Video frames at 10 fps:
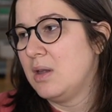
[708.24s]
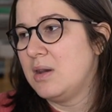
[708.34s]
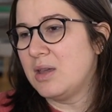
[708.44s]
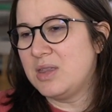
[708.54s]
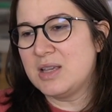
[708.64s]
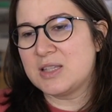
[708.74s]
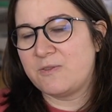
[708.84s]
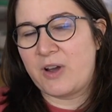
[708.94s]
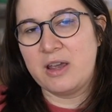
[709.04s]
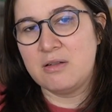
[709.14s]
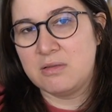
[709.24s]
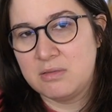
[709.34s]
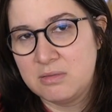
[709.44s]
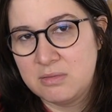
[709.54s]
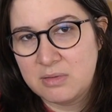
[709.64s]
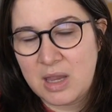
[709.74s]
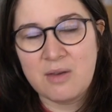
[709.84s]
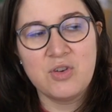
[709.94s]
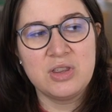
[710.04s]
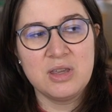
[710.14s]
Nothing is final.
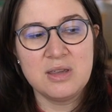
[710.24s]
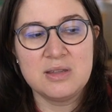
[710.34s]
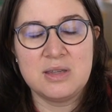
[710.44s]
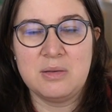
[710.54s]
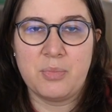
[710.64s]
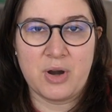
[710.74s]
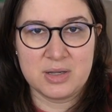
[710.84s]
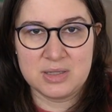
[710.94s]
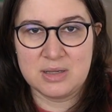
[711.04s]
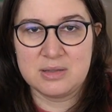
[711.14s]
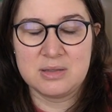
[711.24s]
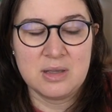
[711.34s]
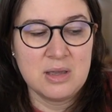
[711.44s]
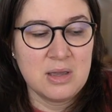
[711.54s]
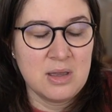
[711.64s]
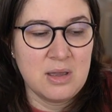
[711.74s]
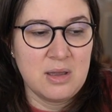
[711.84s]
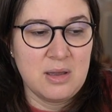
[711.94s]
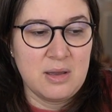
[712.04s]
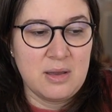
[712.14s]
Everything is in process.
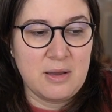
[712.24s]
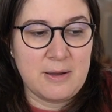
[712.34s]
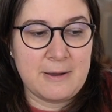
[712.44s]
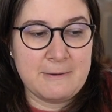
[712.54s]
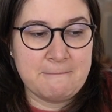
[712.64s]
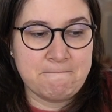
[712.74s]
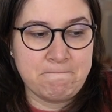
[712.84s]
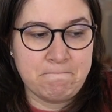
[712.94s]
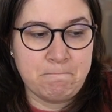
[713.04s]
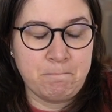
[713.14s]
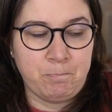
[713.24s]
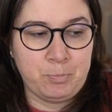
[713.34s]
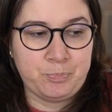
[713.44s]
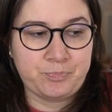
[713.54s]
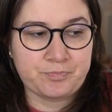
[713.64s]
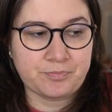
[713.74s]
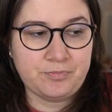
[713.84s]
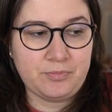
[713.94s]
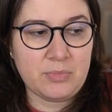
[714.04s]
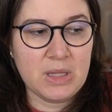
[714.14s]

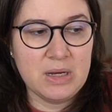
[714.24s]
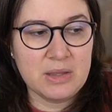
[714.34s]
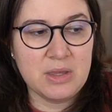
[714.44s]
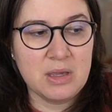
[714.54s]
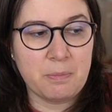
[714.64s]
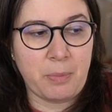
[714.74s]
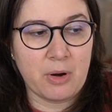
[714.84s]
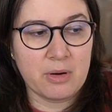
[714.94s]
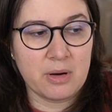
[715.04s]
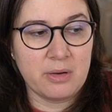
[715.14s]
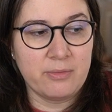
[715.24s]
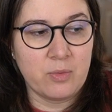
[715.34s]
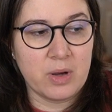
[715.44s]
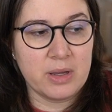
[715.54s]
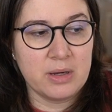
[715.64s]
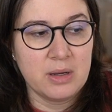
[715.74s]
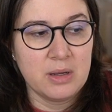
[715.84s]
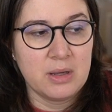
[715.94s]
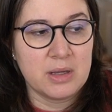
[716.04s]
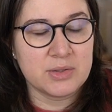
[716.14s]
And I think part of what
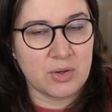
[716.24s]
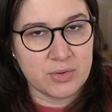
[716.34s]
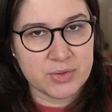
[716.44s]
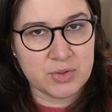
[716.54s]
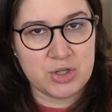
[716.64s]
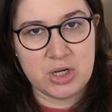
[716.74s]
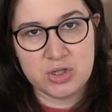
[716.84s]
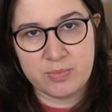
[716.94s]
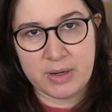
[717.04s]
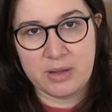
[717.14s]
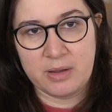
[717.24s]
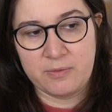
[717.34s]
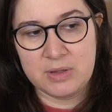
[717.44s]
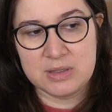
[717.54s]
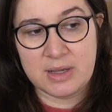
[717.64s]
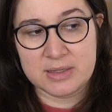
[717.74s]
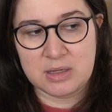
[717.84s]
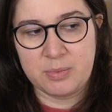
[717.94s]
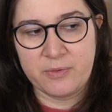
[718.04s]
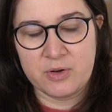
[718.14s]
has also changed my life in these last
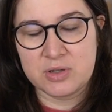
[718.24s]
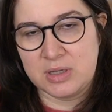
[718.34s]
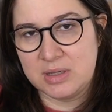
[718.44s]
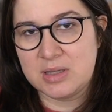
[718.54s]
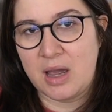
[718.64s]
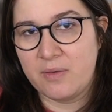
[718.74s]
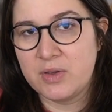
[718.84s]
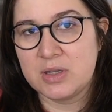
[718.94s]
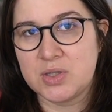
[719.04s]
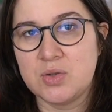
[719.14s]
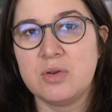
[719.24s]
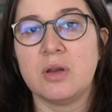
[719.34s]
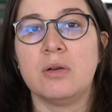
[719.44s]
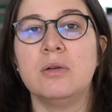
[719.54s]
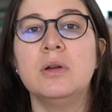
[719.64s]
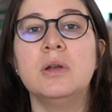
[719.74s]
couple of years is having a studio.